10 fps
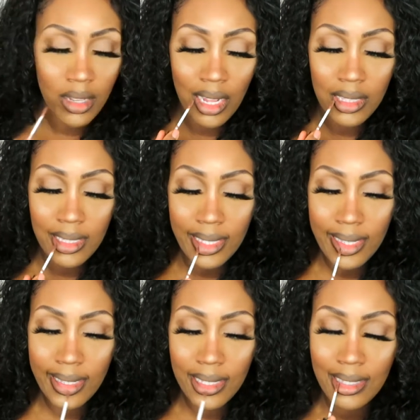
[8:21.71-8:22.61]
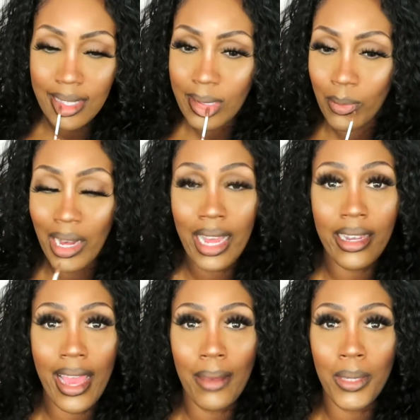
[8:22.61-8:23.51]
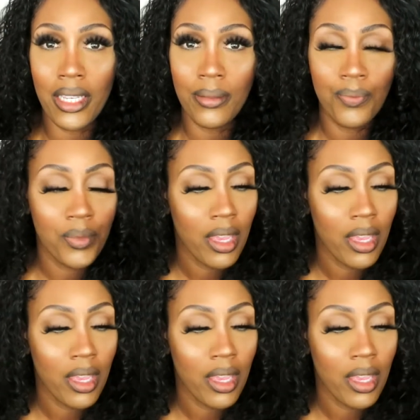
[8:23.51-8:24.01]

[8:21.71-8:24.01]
Now this is by Nabby